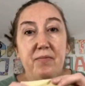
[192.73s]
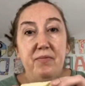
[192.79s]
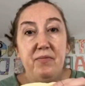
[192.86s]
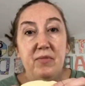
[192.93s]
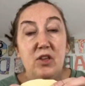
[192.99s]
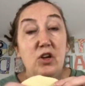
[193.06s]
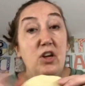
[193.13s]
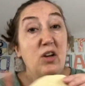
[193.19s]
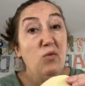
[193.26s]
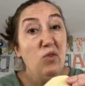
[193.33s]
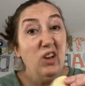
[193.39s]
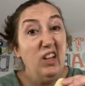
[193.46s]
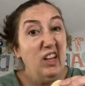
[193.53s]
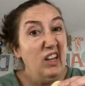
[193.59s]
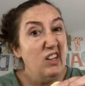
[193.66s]
You can
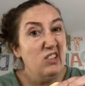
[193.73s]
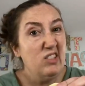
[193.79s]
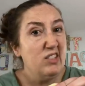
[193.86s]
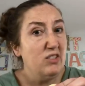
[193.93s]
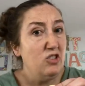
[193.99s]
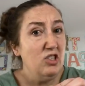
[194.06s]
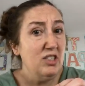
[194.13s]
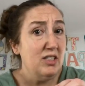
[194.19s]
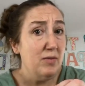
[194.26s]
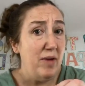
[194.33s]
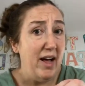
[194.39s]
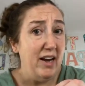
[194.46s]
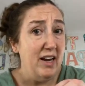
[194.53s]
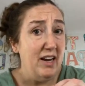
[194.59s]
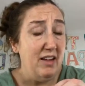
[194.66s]
really use just
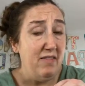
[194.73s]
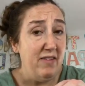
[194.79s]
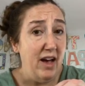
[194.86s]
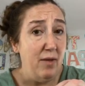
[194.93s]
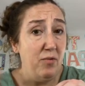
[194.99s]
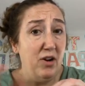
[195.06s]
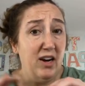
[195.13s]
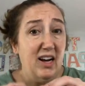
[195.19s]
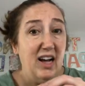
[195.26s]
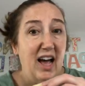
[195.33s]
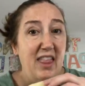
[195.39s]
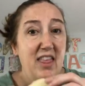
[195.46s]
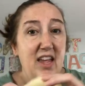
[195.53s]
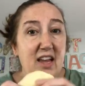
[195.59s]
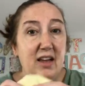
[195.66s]
about any fabric. I
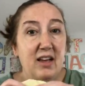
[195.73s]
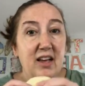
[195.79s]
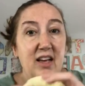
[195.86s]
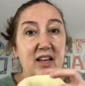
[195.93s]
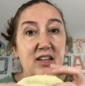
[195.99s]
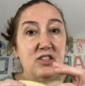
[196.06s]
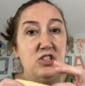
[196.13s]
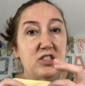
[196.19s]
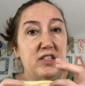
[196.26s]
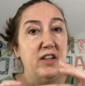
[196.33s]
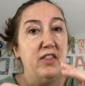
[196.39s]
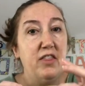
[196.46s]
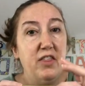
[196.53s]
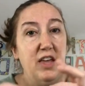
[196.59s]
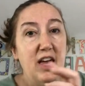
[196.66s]
think just a
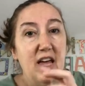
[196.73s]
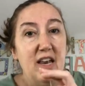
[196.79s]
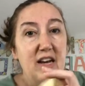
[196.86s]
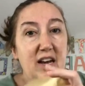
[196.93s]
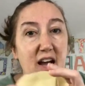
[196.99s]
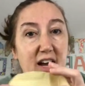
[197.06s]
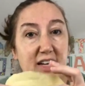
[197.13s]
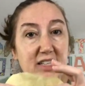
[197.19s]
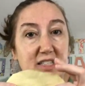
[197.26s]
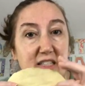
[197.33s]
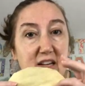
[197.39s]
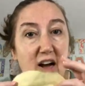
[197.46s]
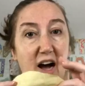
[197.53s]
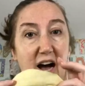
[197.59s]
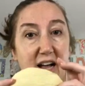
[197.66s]
thin, nice
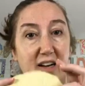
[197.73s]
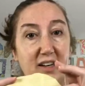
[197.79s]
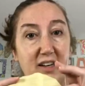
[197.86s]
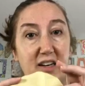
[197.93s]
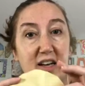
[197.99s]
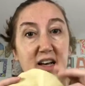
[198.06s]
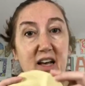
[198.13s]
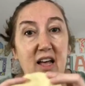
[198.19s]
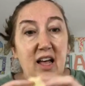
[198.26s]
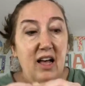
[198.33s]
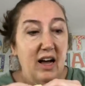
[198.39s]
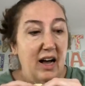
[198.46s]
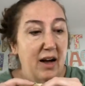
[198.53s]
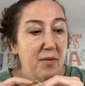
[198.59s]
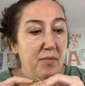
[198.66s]
cotton,
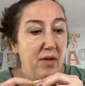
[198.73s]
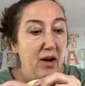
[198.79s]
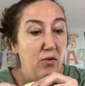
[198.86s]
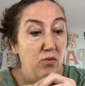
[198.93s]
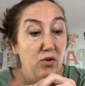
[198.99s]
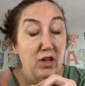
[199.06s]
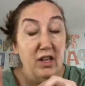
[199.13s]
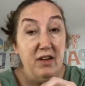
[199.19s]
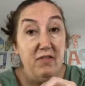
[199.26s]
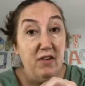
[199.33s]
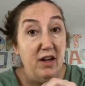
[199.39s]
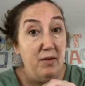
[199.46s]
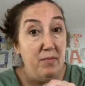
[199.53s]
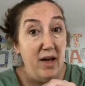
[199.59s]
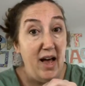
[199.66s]
a really
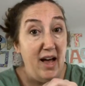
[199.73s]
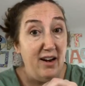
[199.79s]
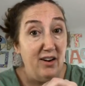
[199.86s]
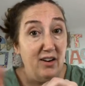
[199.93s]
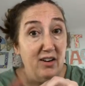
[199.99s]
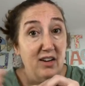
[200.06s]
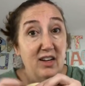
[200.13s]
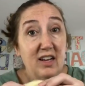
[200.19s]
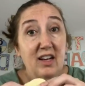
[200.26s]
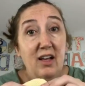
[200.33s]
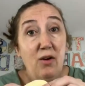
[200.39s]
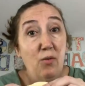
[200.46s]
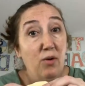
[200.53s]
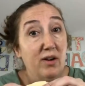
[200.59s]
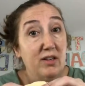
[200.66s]
fun pattern
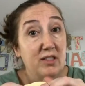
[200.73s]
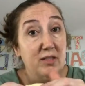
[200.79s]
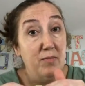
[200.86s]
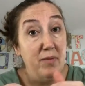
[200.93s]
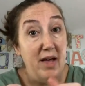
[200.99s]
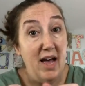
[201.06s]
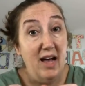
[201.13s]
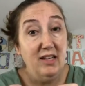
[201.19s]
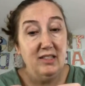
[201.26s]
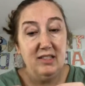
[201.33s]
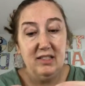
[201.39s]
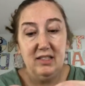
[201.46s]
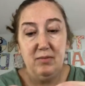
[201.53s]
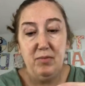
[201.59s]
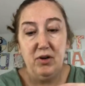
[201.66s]
works
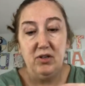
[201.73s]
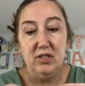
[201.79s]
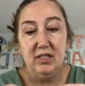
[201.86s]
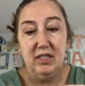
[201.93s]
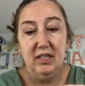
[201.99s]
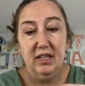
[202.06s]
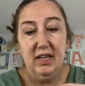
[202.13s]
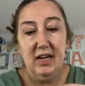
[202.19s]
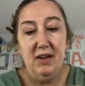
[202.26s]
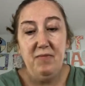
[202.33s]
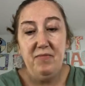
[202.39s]
best, personally.